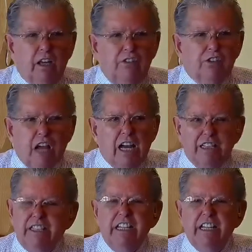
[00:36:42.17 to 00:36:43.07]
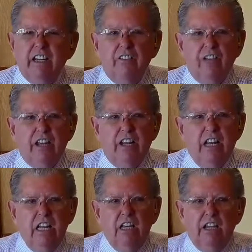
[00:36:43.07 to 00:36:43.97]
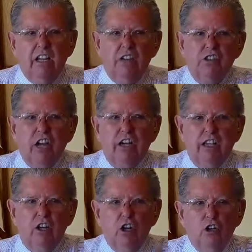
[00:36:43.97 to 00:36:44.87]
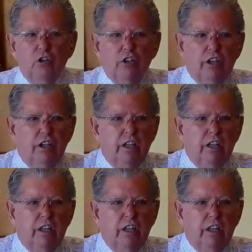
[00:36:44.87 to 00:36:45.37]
This idea that healing is not included